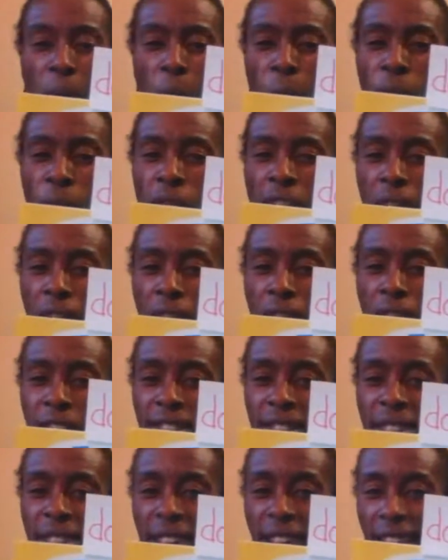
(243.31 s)
Now, the
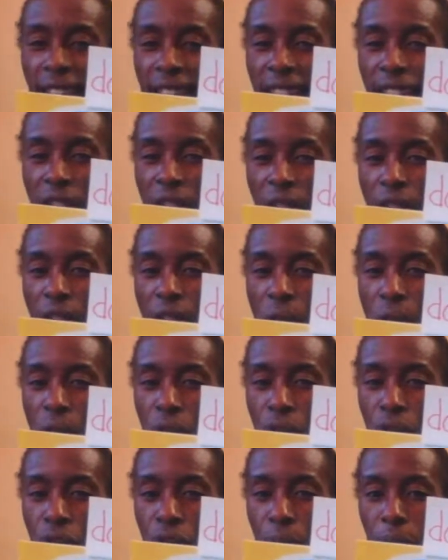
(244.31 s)
second O
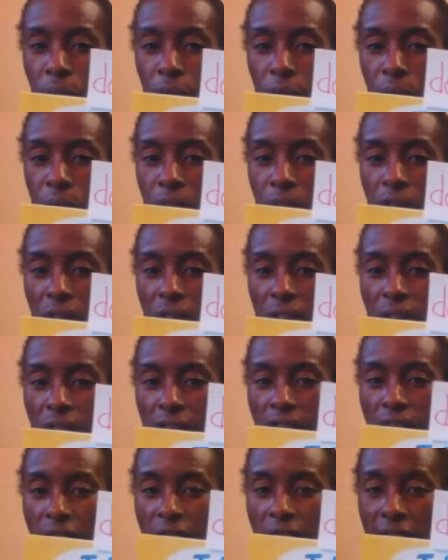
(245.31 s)
should be
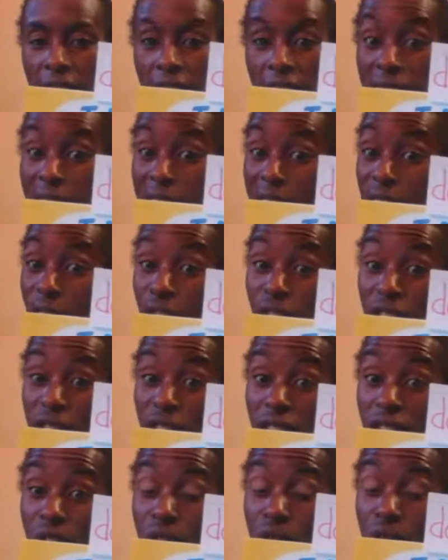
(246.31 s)
right here in
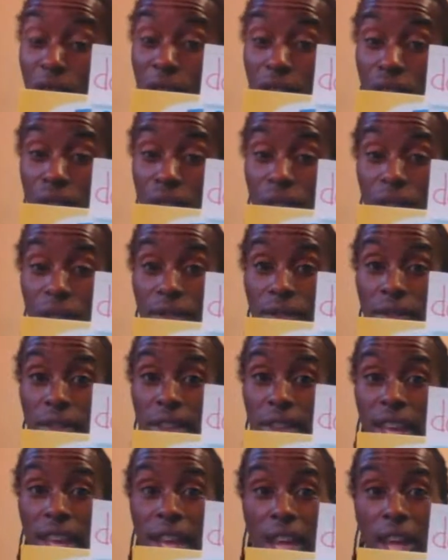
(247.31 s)
the contraction.
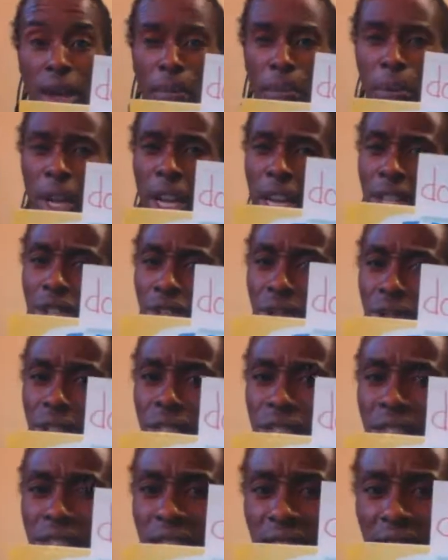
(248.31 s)
But as you
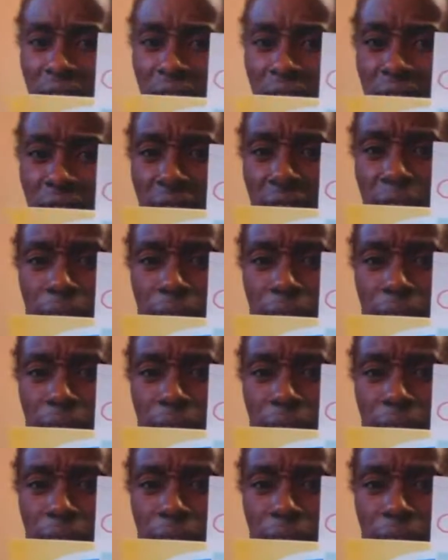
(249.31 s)
can see, it's